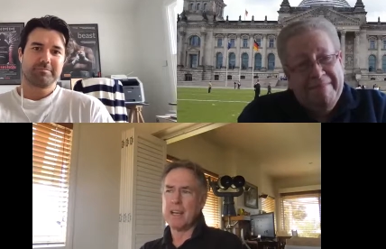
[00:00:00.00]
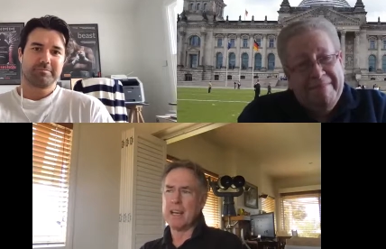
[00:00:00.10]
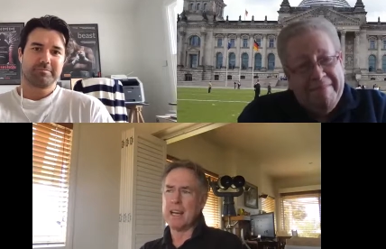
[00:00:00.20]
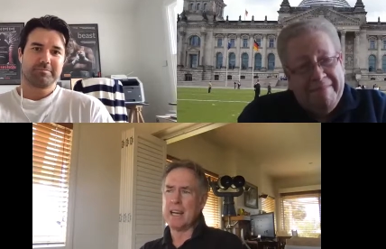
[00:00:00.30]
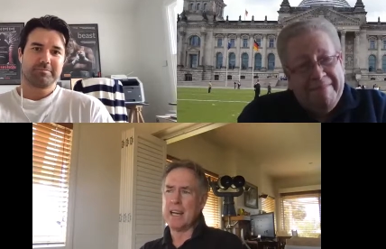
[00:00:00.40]

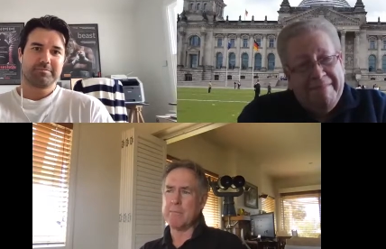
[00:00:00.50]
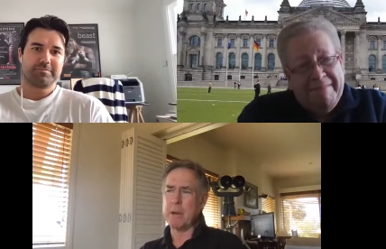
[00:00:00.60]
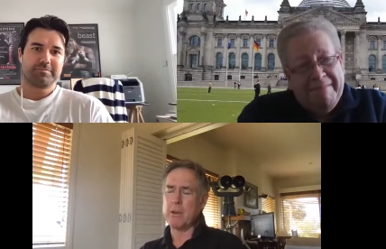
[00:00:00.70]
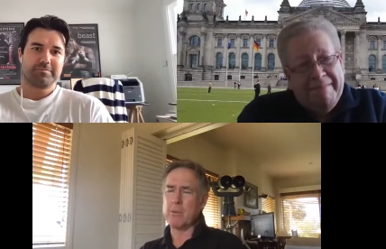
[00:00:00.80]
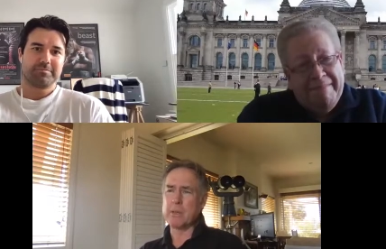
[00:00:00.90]
Speaker 1: Uh, in
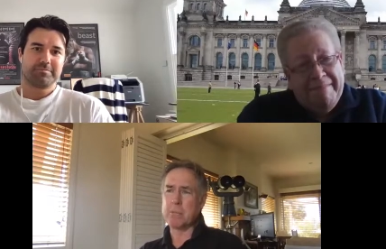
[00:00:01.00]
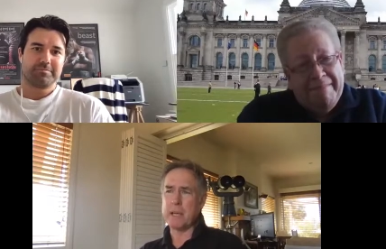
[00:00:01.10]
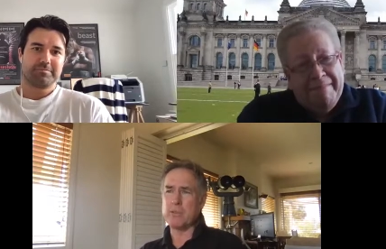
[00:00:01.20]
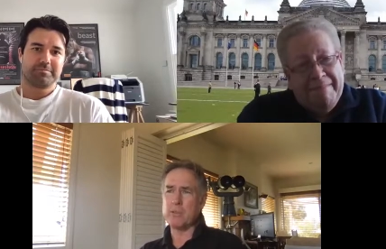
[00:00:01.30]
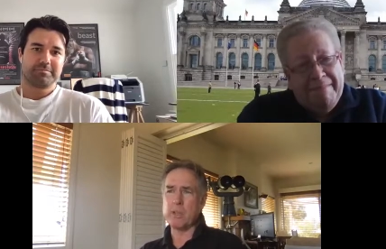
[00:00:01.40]
many
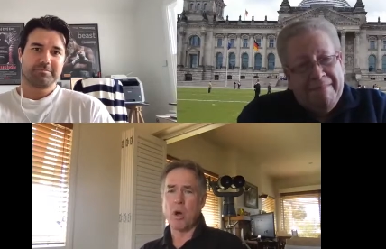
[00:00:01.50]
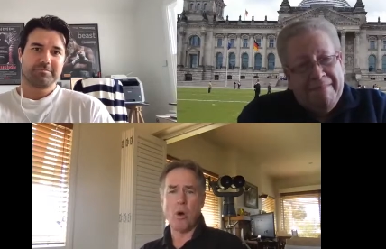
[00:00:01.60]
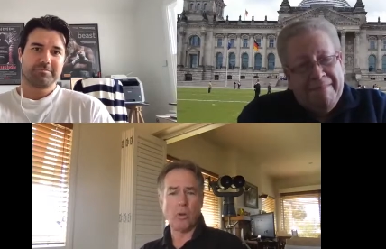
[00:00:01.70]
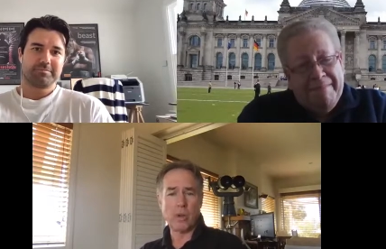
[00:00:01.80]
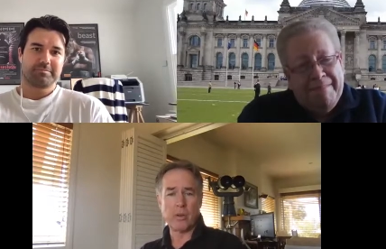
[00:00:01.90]
respects, you just
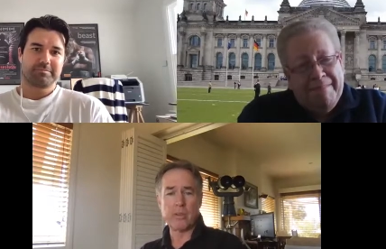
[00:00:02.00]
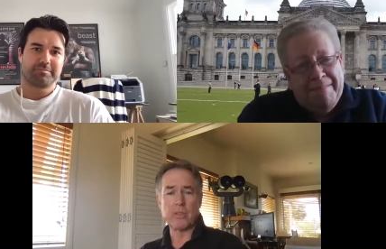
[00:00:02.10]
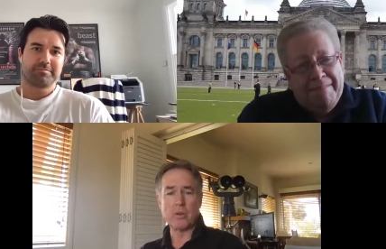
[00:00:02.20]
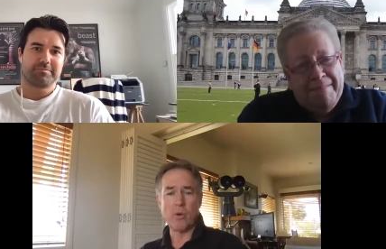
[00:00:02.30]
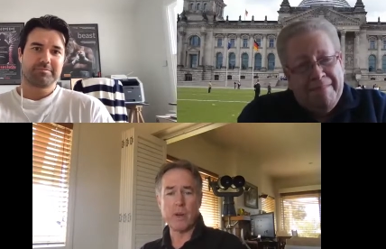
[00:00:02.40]
hold on to the
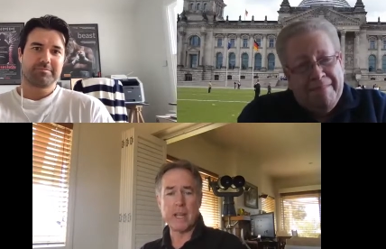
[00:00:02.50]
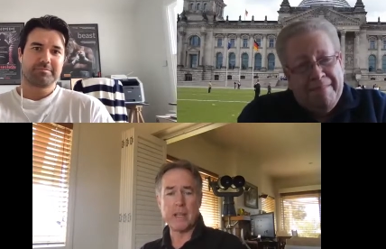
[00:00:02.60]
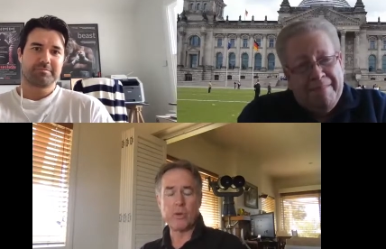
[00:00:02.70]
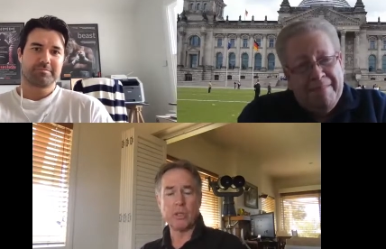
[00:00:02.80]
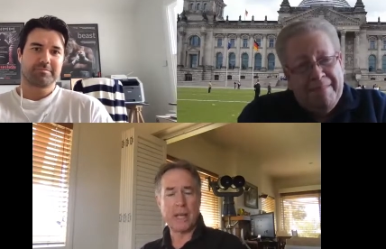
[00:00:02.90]
story and
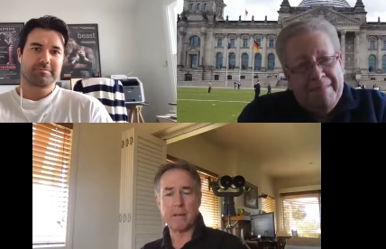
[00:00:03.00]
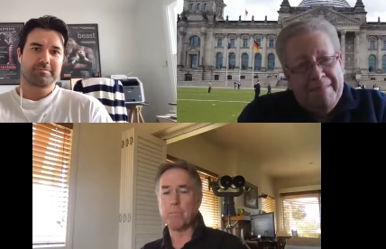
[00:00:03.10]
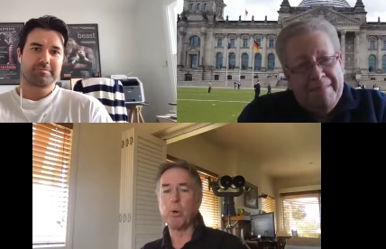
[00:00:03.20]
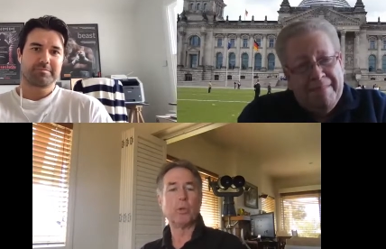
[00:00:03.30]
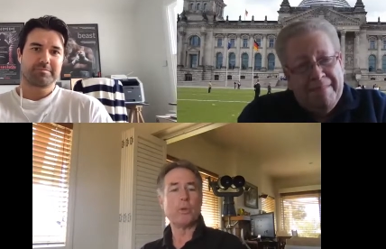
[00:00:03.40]
you let it
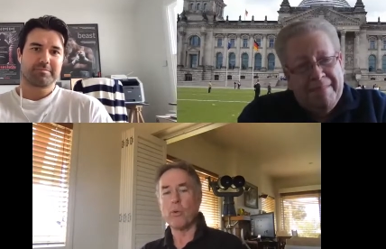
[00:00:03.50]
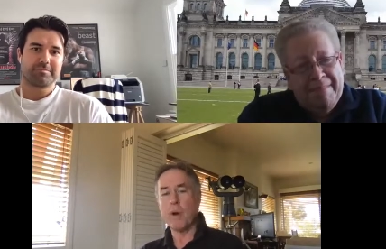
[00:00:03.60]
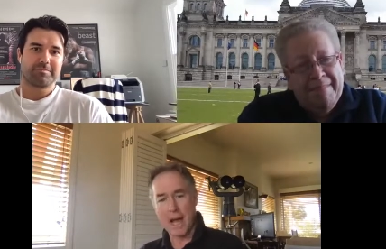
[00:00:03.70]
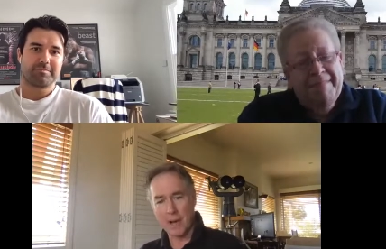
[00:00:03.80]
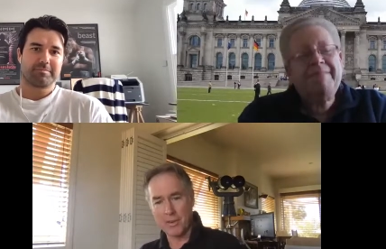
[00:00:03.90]
pull you
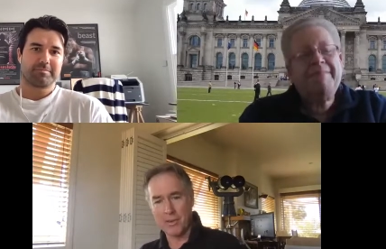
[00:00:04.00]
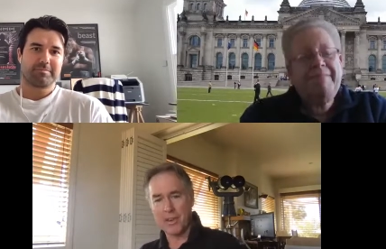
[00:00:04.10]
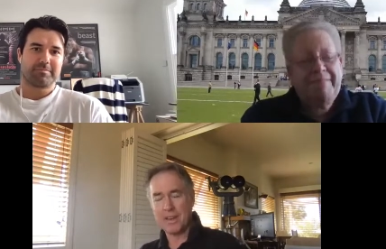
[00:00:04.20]
around.